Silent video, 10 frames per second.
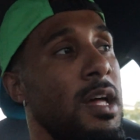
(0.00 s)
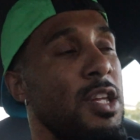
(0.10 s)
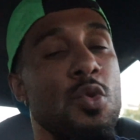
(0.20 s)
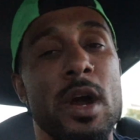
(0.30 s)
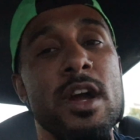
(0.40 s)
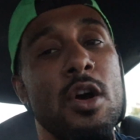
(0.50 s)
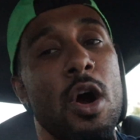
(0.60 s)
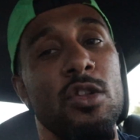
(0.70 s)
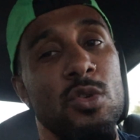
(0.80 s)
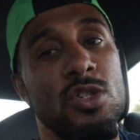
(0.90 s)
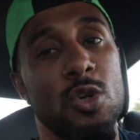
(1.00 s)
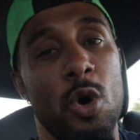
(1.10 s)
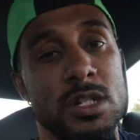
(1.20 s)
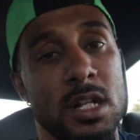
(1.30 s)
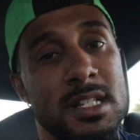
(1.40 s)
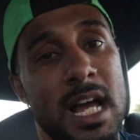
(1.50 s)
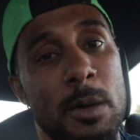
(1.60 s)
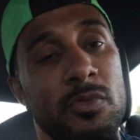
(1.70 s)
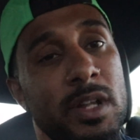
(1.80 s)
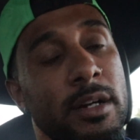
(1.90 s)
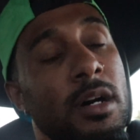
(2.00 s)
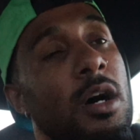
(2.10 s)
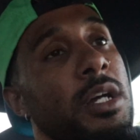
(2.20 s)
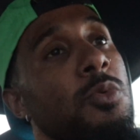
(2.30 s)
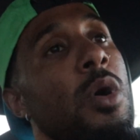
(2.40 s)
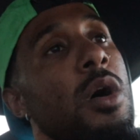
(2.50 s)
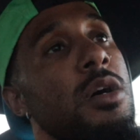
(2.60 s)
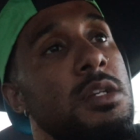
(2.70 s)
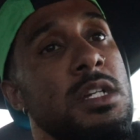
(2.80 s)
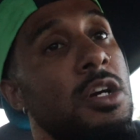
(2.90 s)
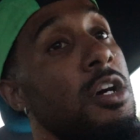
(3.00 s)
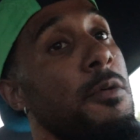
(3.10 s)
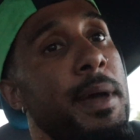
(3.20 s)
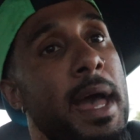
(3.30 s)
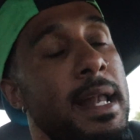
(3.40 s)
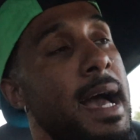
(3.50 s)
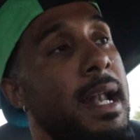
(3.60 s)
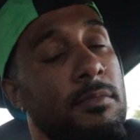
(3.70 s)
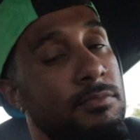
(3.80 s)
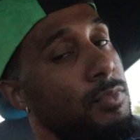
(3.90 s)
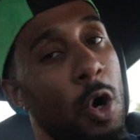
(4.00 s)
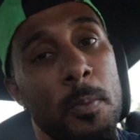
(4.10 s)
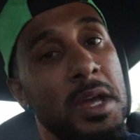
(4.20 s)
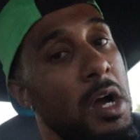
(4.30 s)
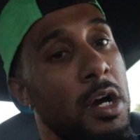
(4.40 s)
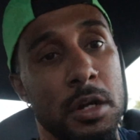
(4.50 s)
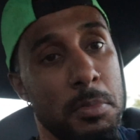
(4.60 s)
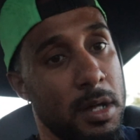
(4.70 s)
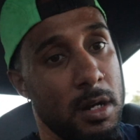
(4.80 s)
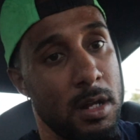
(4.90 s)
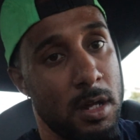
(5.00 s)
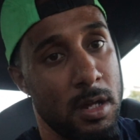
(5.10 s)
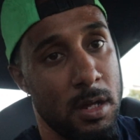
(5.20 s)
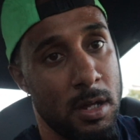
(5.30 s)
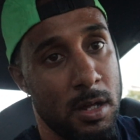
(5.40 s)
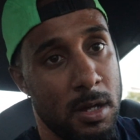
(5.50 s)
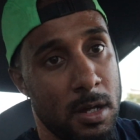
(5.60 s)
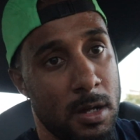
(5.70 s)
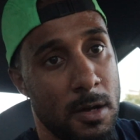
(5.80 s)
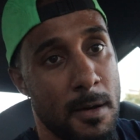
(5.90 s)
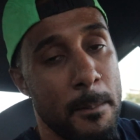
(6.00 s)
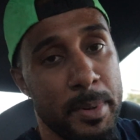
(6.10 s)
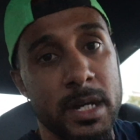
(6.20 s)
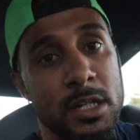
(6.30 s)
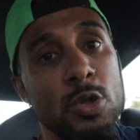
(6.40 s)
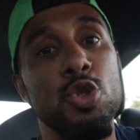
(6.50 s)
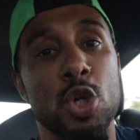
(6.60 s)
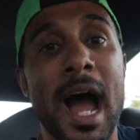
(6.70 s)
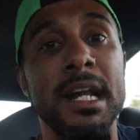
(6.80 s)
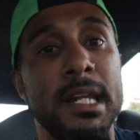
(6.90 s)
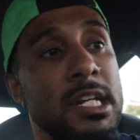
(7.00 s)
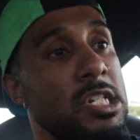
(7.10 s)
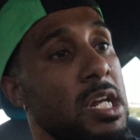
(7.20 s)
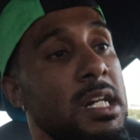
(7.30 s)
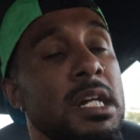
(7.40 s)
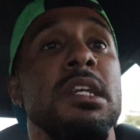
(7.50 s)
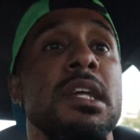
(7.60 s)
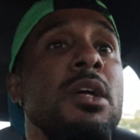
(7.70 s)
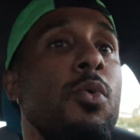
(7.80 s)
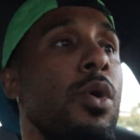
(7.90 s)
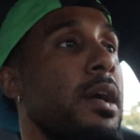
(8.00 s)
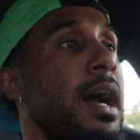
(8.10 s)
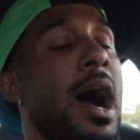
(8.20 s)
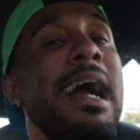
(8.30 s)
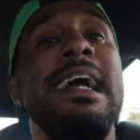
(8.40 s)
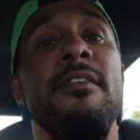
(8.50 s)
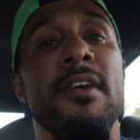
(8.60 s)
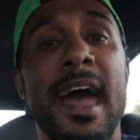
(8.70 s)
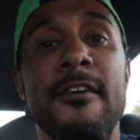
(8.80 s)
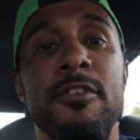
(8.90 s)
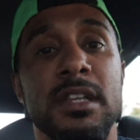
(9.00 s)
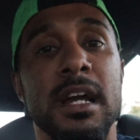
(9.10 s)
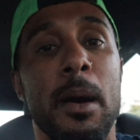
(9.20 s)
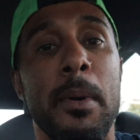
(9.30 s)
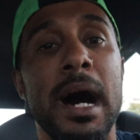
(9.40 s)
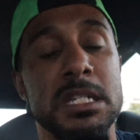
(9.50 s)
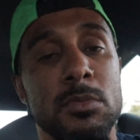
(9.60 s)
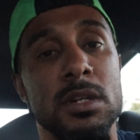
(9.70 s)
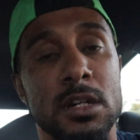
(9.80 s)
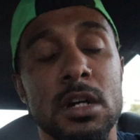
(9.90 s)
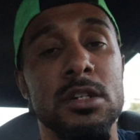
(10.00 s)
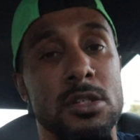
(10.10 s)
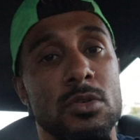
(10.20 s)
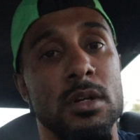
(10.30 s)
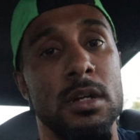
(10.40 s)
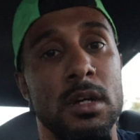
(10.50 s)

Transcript: you hear all those stories all the time of like, oh, he could have been that. Don't be a could have been. Be a you tried that shit and it didn't work out. I gave everything I possibly could to it,